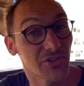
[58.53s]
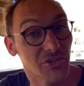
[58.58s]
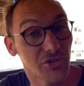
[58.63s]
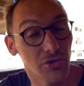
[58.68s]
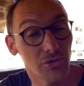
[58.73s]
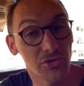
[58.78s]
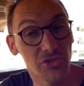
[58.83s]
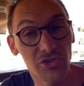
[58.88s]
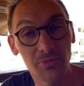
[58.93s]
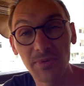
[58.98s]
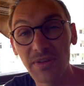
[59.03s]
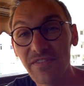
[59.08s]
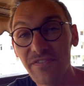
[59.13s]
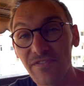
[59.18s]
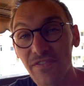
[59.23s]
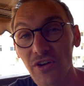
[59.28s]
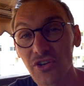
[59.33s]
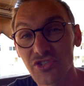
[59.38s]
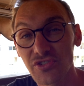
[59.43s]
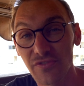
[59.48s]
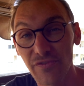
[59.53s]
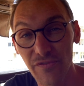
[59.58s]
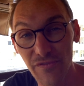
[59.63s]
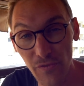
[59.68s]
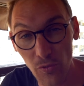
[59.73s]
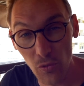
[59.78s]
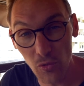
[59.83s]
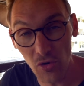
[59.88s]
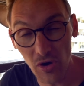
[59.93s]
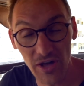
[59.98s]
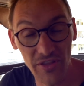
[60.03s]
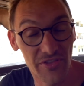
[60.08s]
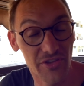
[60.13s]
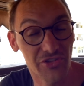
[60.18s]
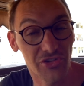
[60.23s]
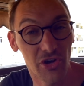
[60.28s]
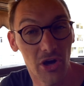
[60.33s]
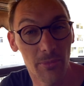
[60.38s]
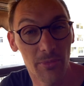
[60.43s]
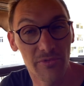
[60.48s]
soon to be version 4 at the
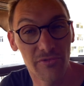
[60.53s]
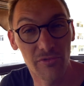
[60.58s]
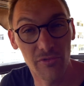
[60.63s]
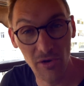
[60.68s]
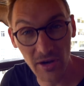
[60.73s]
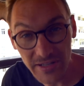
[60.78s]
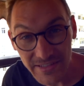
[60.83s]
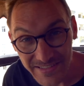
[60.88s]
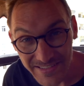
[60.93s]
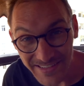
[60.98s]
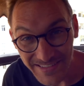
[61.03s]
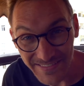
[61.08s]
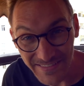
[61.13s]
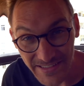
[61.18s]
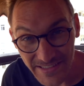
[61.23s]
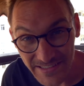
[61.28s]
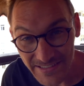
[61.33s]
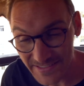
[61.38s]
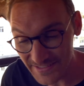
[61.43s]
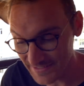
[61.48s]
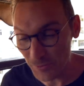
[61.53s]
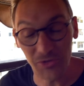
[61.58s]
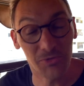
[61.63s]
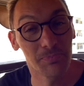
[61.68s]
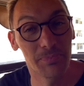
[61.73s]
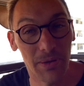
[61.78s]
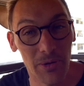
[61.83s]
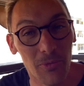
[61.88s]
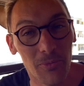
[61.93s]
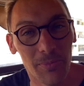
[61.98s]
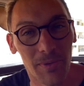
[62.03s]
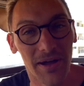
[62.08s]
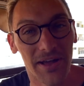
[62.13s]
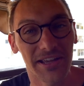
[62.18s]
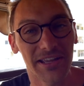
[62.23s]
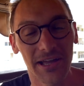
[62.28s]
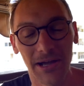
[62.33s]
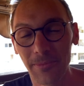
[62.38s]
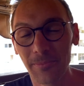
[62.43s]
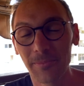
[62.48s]
time of writing this, was built by
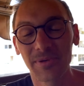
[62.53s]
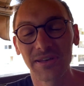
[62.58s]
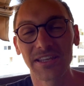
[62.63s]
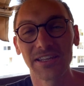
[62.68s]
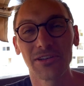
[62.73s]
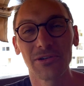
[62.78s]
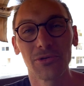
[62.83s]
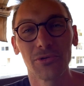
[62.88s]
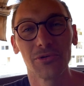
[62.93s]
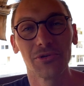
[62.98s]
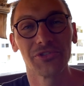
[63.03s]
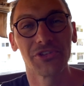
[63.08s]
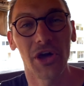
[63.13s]
a company called